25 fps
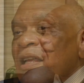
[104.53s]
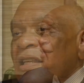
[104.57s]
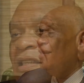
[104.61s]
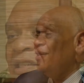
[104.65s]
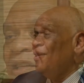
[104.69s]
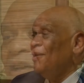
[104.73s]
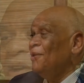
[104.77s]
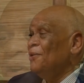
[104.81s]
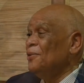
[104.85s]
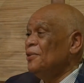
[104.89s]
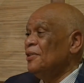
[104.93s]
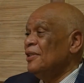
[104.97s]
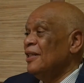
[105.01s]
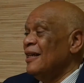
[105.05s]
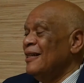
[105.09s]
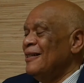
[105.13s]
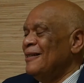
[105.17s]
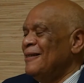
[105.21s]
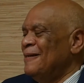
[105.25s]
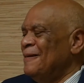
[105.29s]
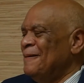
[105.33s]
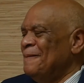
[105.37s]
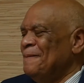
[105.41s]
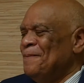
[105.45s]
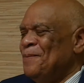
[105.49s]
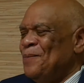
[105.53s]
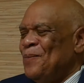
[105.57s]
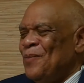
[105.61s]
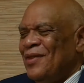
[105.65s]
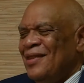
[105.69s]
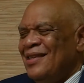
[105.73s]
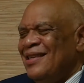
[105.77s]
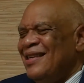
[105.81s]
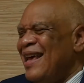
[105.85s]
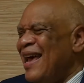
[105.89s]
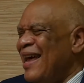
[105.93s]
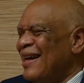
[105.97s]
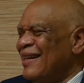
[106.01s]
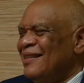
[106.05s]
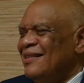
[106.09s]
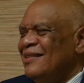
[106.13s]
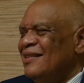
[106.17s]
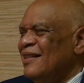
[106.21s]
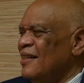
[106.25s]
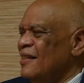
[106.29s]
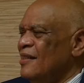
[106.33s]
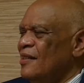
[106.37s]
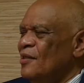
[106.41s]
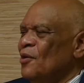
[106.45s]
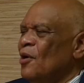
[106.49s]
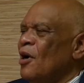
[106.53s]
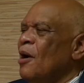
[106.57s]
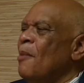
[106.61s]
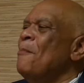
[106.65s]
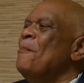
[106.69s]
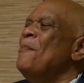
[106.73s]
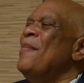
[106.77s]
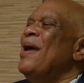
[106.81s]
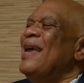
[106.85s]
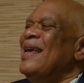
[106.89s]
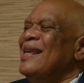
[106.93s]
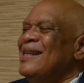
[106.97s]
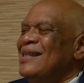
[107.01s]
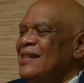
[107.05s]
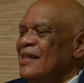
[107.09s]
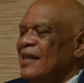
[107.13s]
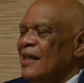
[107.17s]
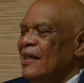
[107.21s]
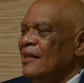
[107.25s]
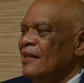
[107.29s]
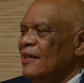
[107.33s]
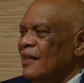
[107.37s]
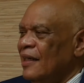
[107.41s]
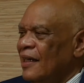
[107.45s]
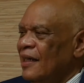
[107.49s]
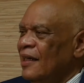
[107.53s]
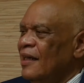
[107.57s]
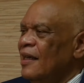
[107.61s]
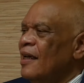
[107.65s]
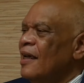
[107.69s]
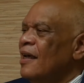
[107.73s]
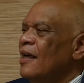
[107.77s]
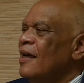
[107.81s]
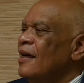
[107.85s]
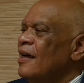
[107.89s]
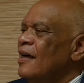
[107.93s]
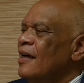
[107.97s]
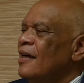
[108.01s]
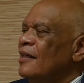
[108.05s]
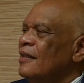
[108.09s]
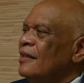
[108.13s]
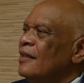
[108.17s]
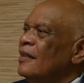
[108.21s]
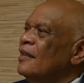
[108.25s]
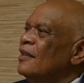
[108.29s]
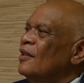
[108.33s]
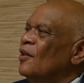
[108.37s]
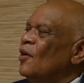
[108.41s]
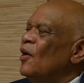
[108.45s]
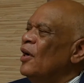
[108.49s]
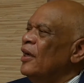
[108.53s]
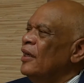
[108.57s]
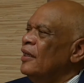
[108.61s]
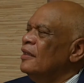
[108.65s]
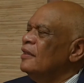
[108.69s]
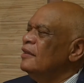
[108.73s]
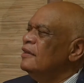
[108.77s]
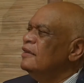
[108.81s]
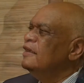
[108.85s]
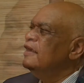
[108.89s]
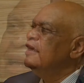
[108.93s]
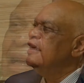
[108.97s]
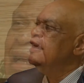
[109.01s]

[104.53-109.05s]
You know, just Jack, just amazingly loyal